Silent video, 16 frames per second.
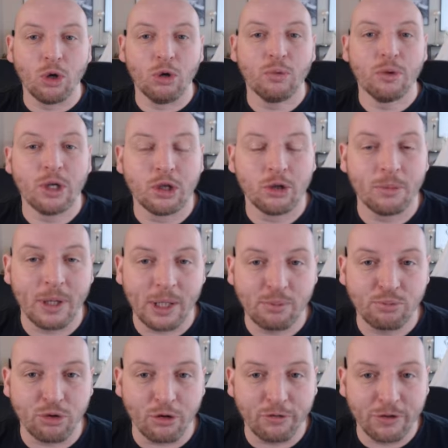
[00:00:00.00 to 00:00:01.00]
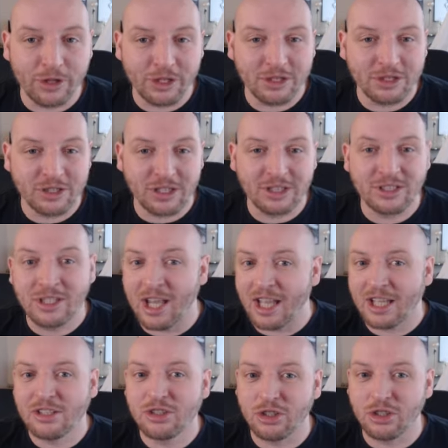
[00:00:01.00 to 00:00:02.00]
we going to make profit this season?
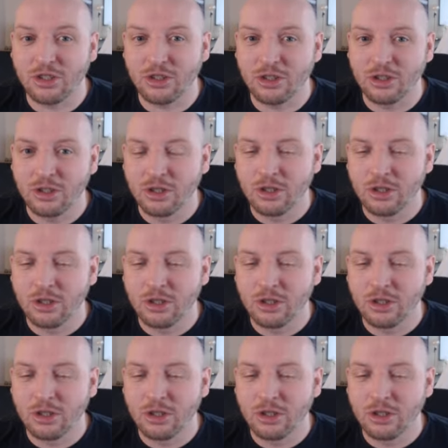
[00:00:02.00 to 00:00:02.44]
Next year,